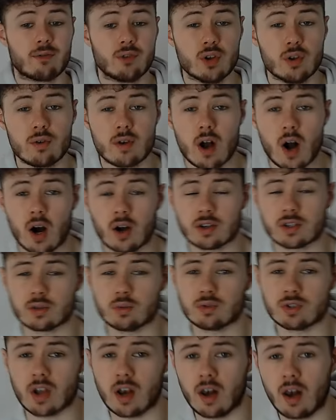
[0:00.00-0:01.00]

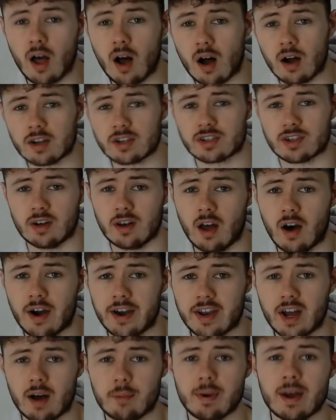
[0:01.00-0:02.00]
Newcastle's last
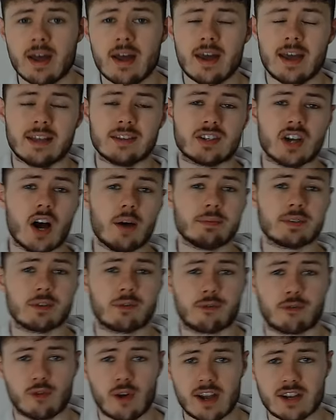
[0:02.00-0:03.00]
lineup. In terms of
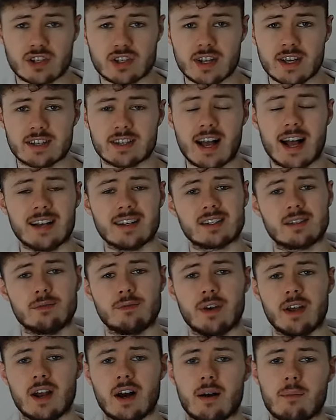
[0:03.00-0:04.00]
freshness, Aston
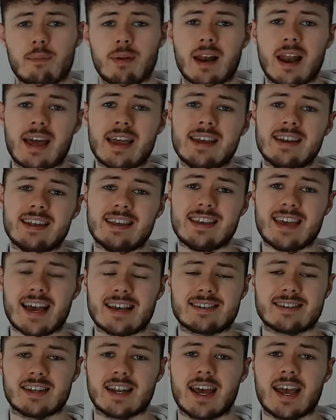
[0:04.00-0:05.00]
Villa played
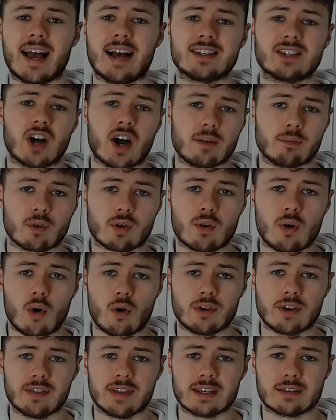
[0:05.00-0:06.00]
yesterday as I am
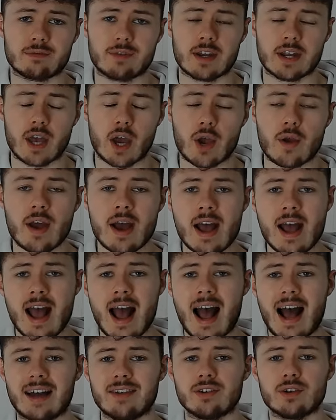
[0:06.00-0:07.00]
recording this video,
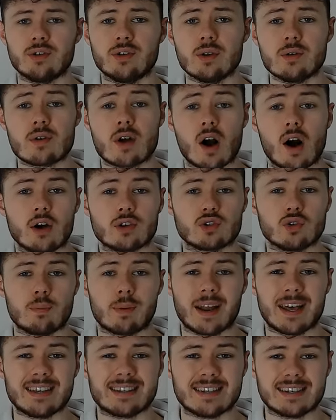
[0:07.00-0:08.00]
and Newcastle
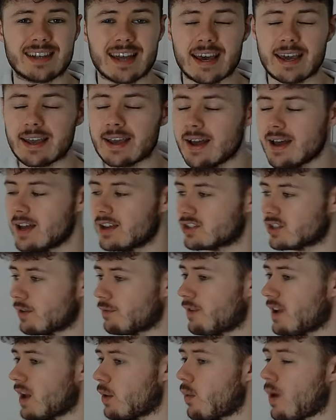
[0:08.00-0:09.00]
played today. So
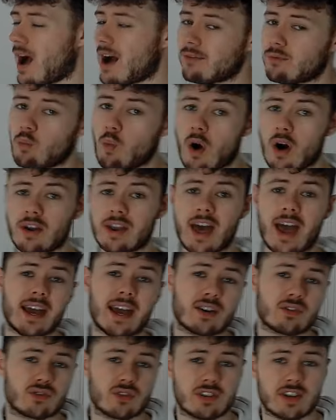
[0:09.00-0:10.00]
Villa will have one
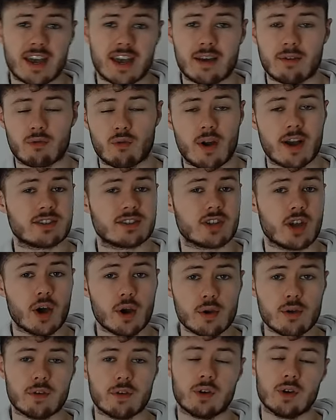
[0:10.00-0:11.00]
extra day of rest
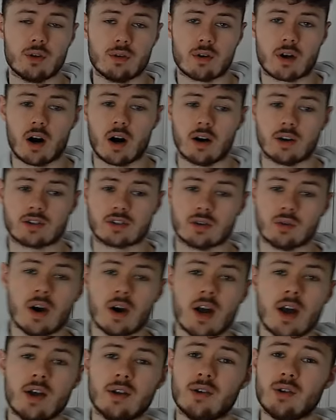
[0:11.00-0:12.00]
over Newcastle.
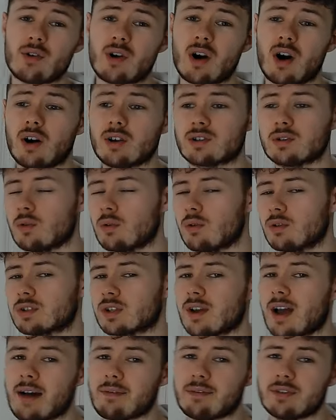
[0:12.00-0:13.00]
Newcastle also
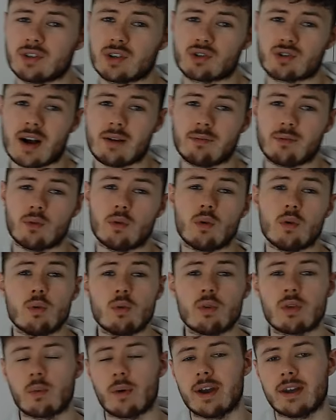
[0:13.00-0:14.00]
having to travel all
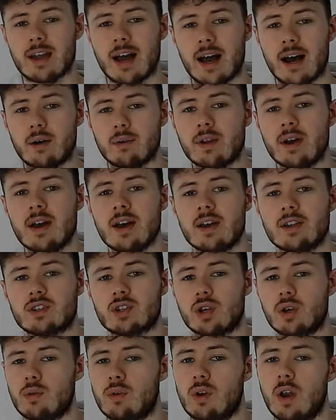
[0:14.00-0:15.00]
the way down
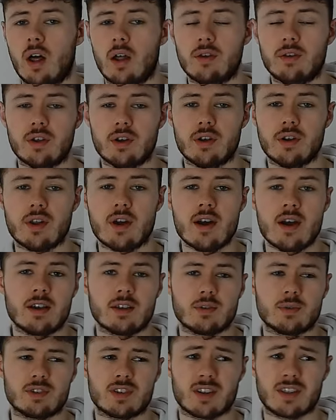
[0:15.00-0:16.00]
to London,
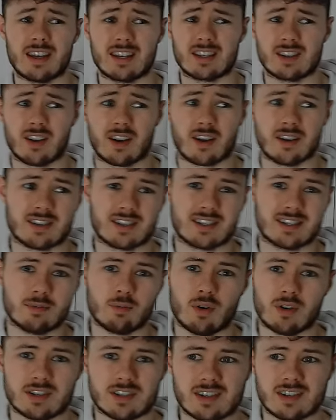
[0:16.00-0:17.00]
which I think is like a,
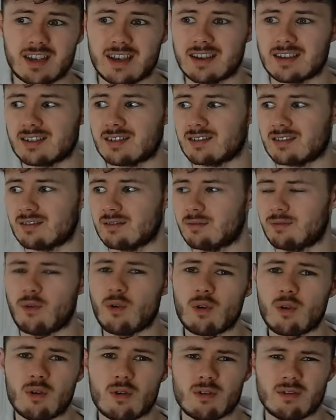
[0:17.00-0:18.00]
what,
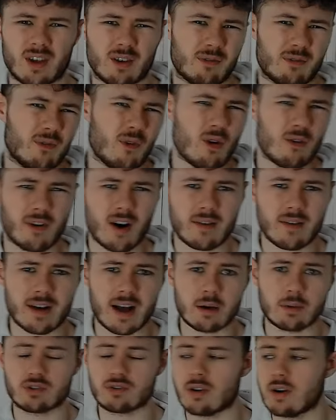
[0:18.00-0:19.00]
4 or 5
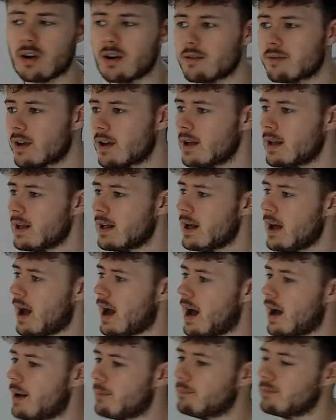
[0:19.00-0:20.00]
hour
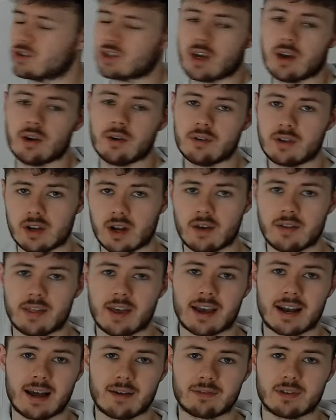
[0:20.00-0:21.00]
drive. So, you know, they're
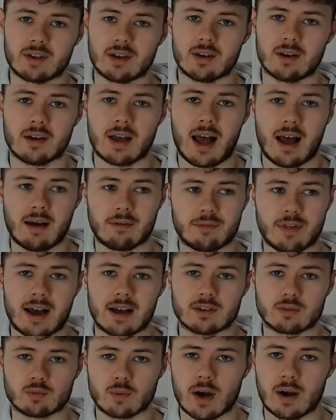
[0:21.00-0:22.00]
going to have that
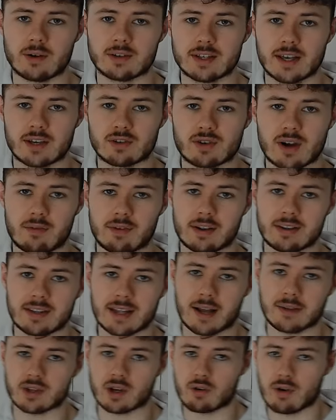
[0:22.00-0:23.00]
as well because they're travelling
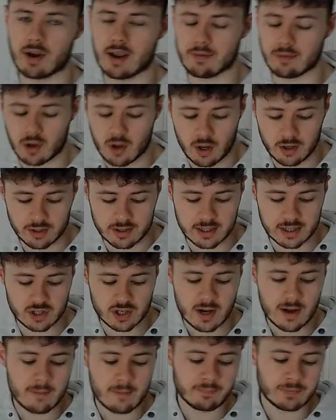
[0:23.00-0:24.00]
down to Craven Cottage.
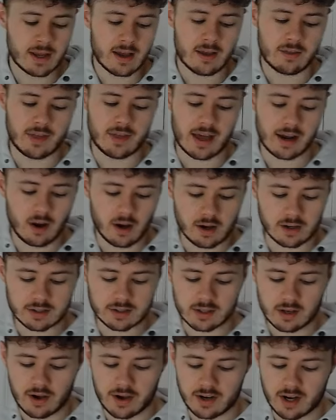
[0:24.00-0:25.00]
Their last
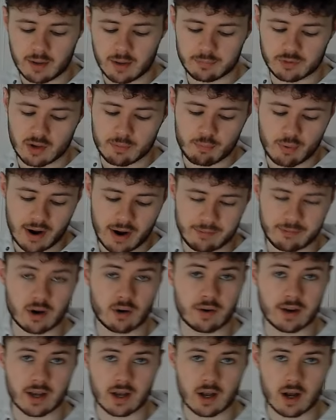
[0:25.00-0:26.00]
lineup,
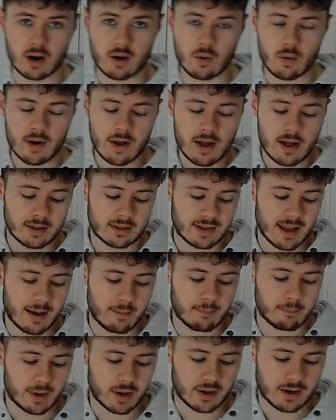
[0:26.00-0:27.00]
Dubravka in goal,
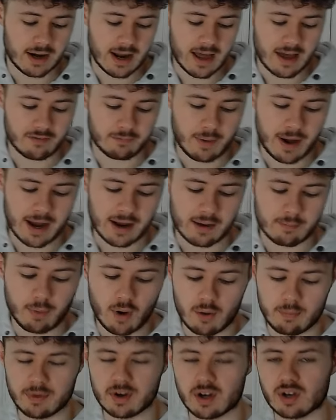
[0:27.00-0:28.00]
Danburn left back,
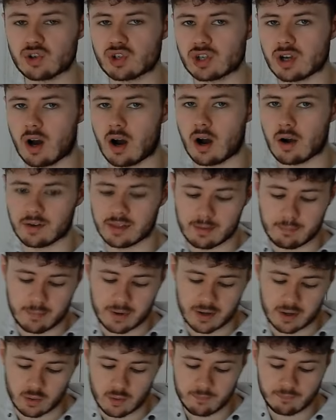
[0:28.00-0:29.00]
Botman and Shah in the
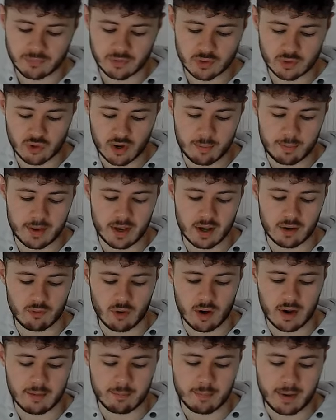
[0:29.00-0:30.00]
middle, Trippier
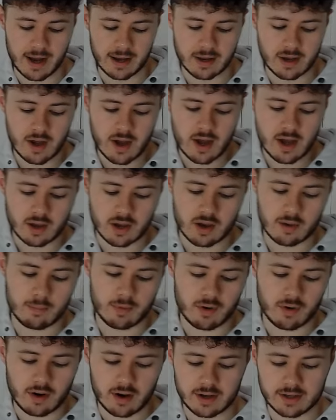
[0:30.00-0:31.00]
right back,
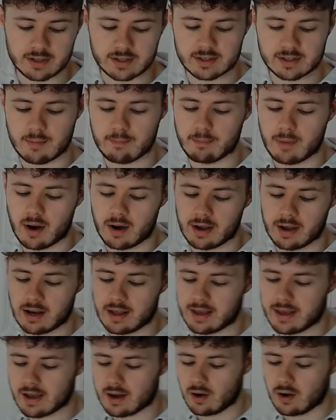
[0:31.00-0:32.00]
Gumarais,
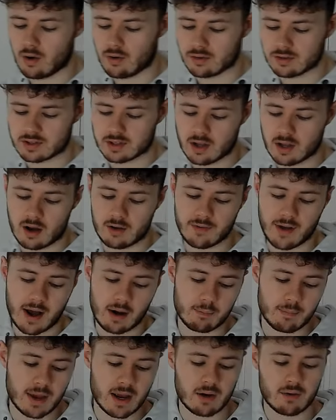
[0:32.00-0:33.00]
Miley, Longstaff,
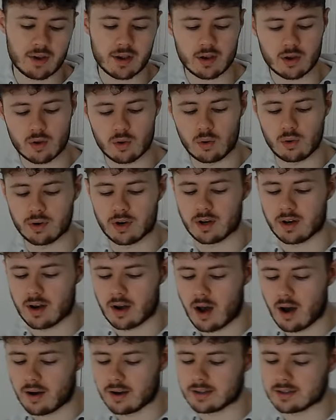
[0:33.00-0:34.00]
Almiron, Gordon and
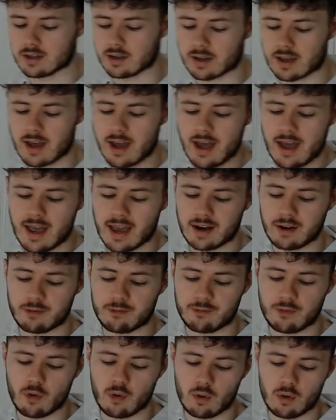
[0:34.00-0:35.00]
Isaac in a
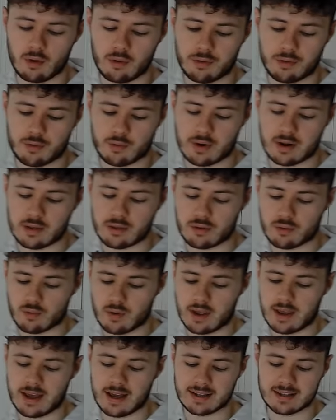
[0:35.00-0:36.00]

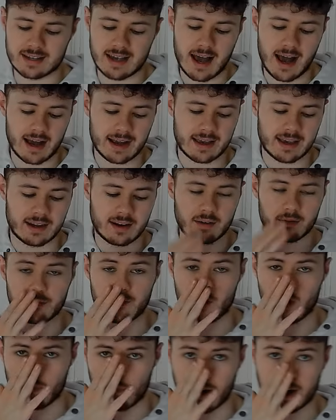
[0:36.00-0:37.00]
4-3-3 attacking
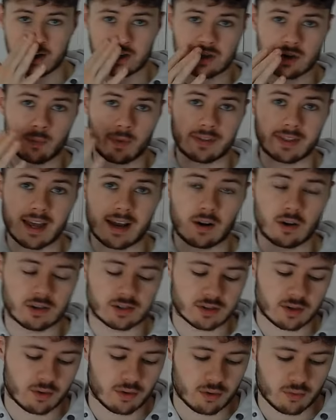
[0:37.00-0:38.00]
formation when they
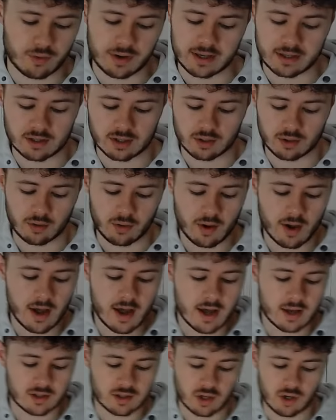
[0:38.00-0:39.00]
lost 3-2
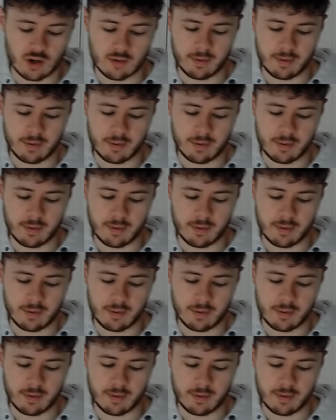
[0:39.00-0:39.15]
to